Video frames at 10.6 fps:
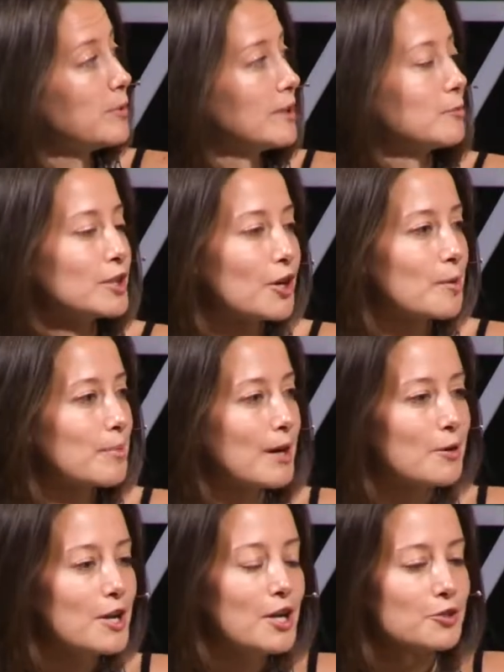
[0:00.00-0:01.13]
And we talk
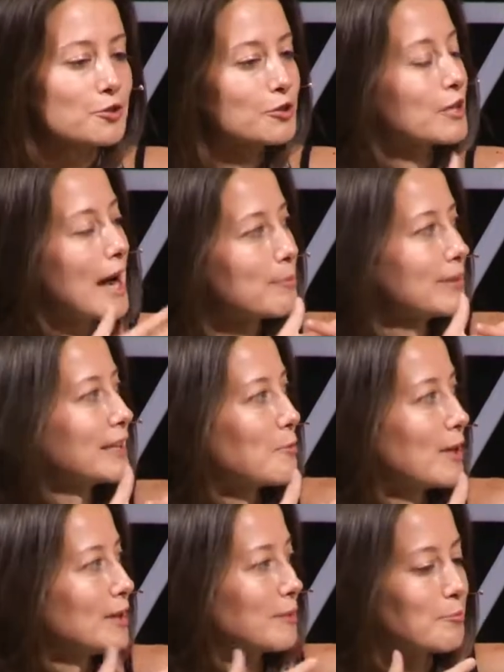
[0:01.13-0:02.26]
about neural coupling
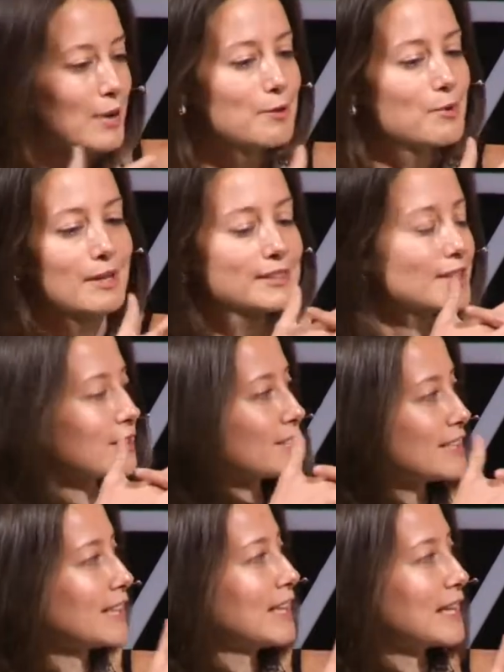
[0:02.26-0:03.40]
when the brainwave starts
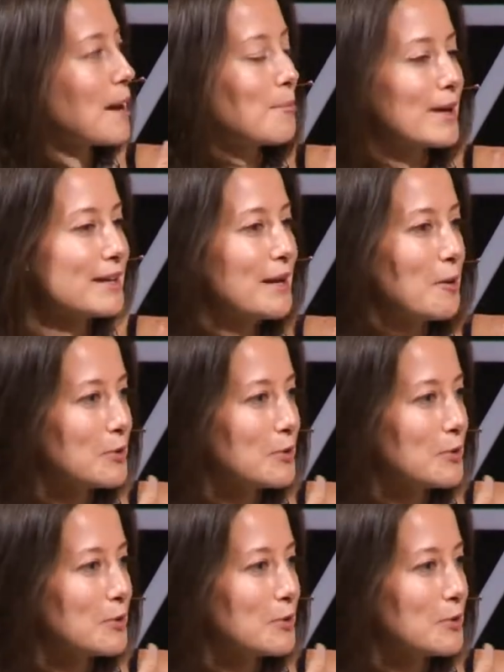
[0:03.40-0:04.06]
syncing up and